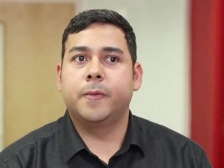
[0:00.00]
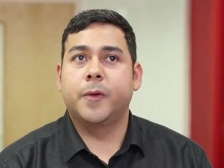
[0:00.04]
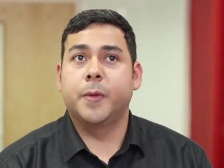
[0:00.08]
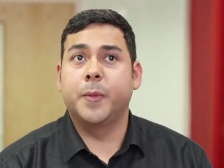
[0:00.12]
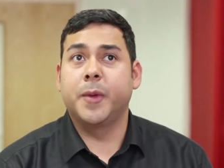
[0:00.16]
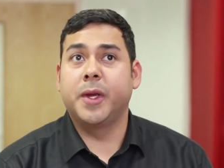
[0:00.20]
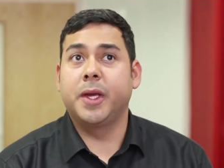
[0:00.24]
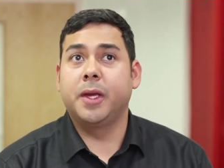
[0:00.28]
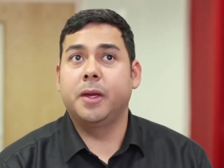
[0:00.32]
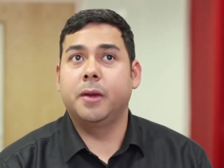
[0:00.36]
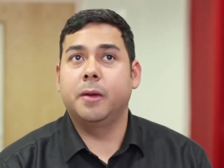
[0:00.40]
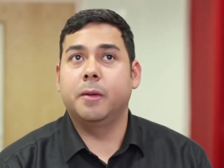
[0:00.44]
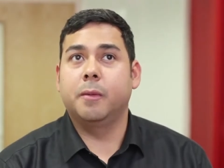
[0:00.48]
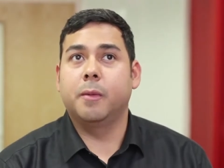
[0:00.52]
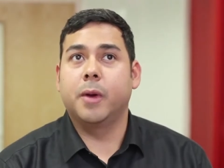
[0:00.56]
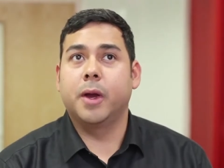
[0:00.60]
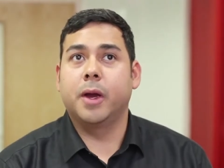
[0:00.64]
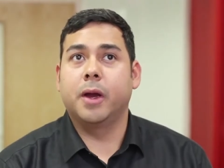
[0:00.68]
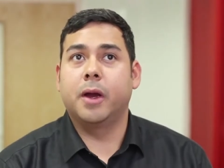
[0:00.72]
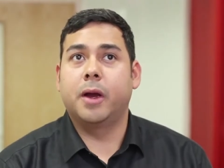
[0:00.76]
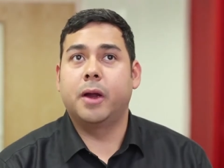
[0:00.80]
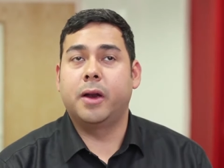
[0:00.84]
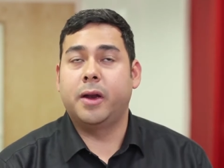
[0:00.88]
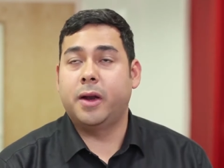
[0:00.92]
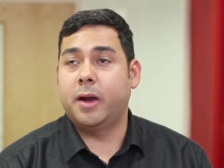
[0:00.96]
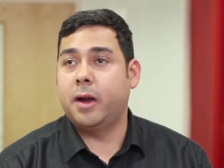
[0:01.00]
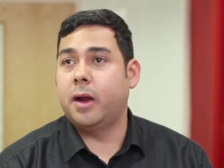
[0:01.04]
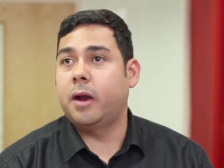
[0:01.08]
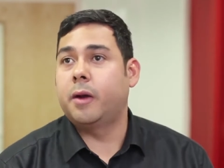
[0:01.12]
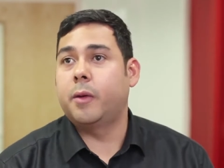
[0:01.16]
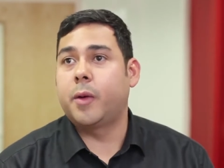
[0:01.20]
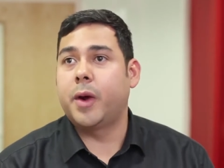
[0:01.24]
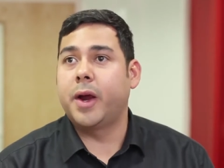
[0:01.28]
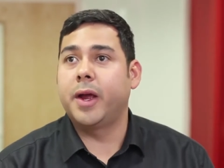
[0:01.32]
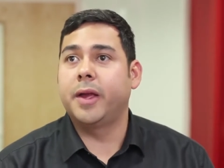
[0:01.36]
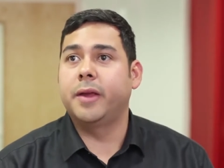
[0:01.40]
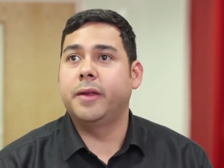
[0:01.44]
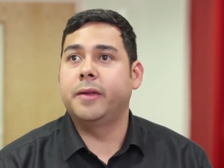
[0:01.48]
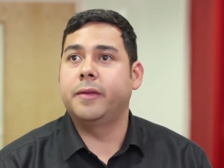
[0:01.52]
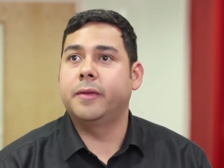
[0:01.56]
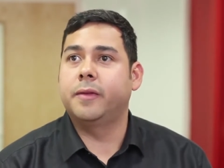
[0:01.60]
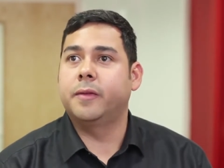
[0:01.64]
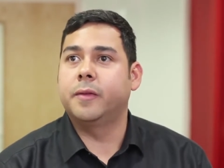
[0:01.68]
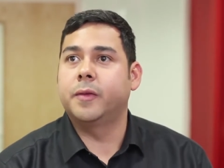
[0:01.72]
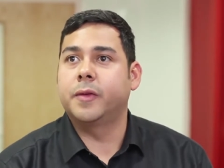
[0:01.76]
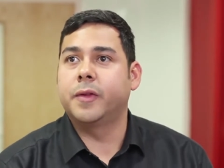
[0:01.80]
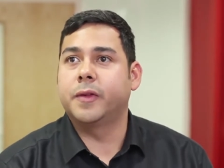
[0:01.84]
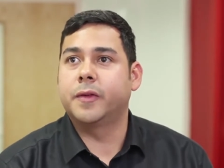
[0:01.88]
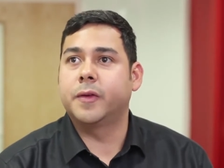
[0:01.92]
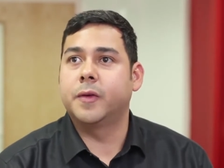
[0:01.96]
For me, when I arrived
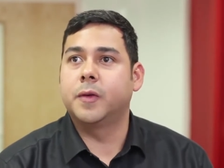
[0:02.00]
to the